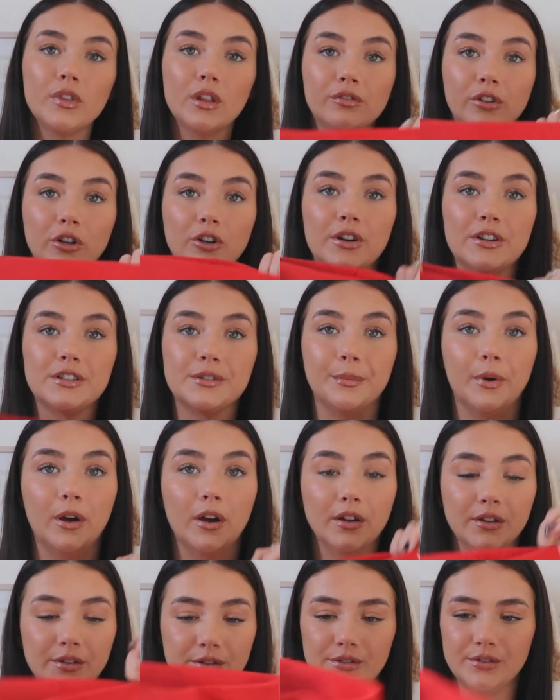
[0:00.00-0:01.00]
for
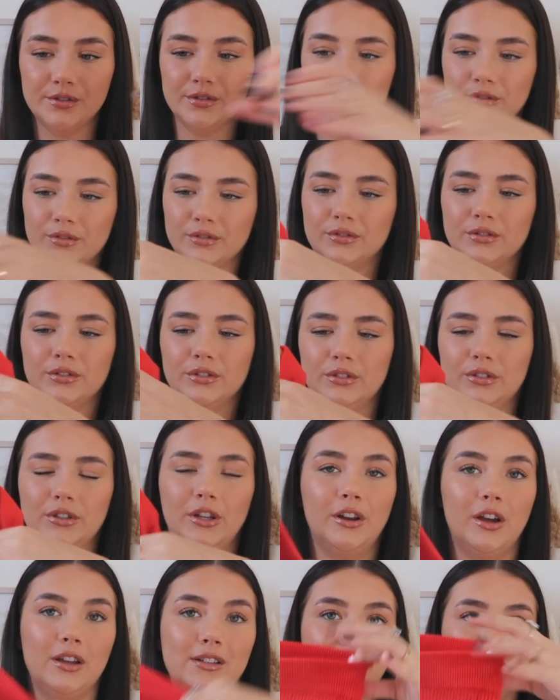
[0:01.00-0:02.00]
Christmas, a
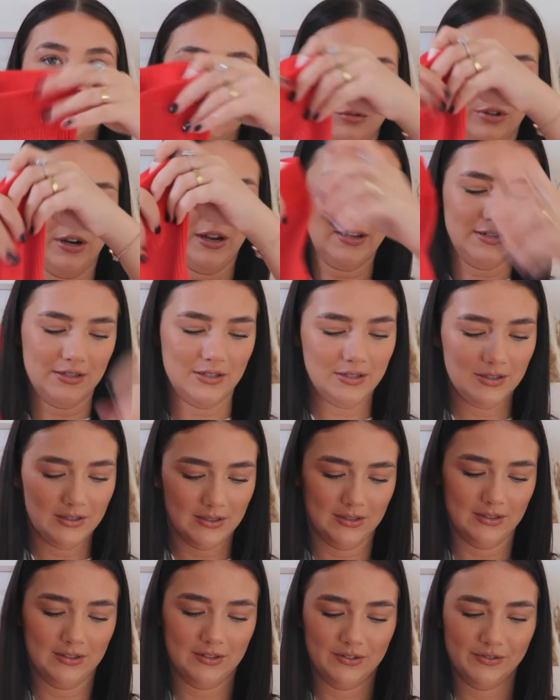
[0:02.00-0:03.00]
nice little red
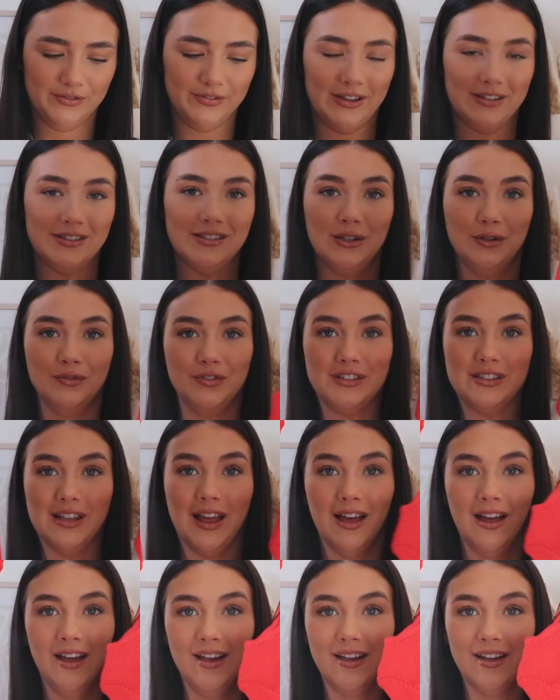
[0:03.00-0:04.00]
festive
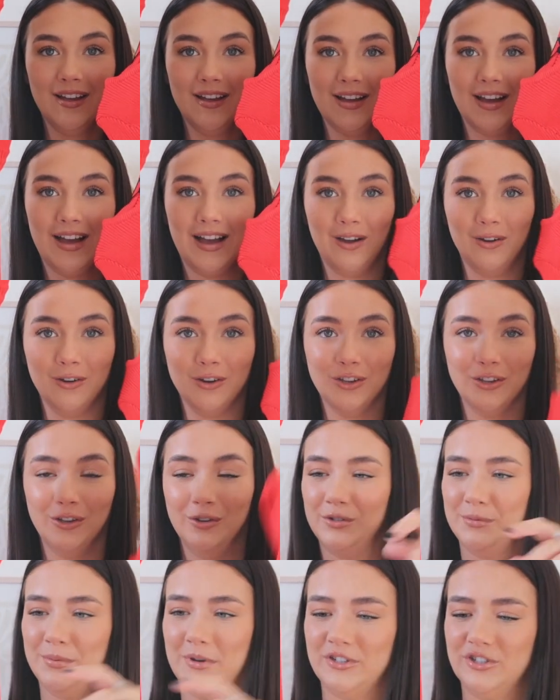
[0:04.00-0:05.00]
set. How cute.
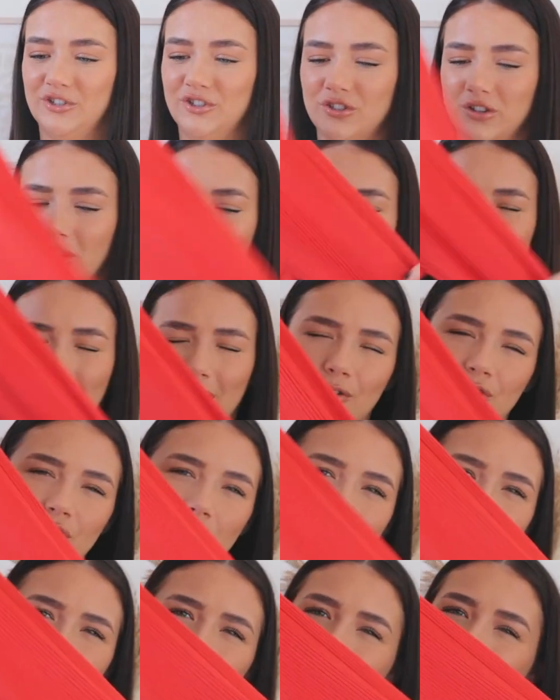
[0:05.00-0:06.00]
Especially just like
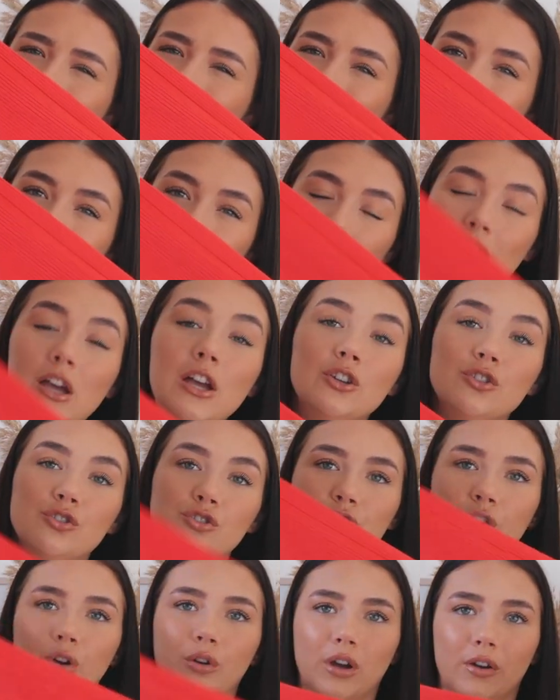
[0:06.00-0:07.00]
lounging around the house.
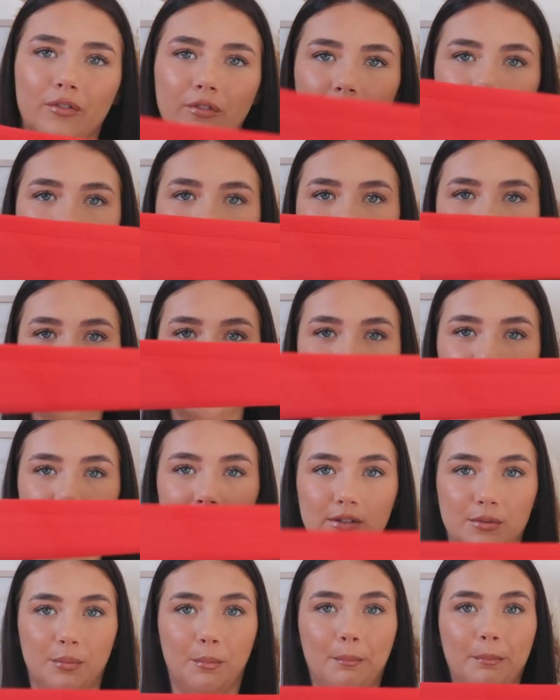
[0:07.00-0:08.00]
So comfy. Look how stretchy
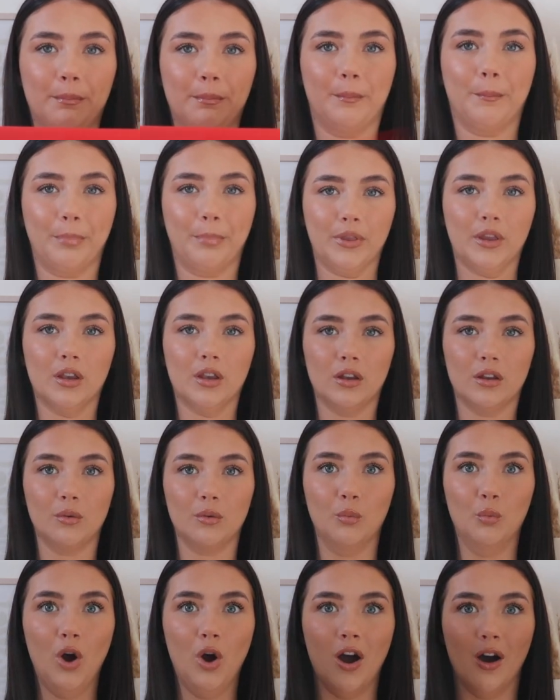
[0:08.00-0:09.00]
that is.
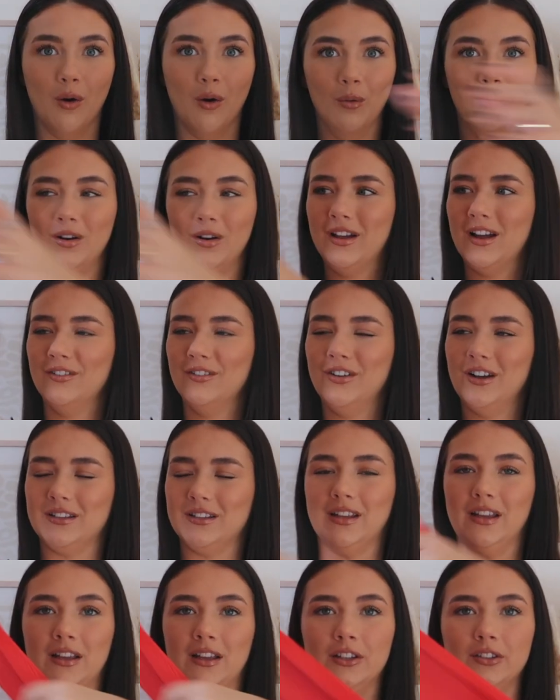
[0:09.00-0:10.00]
Whoa. Look how fast
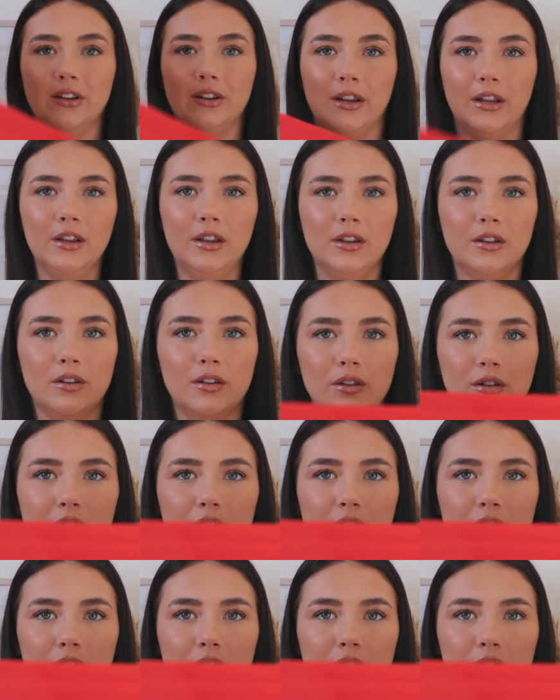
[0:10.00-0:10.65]
that is, really.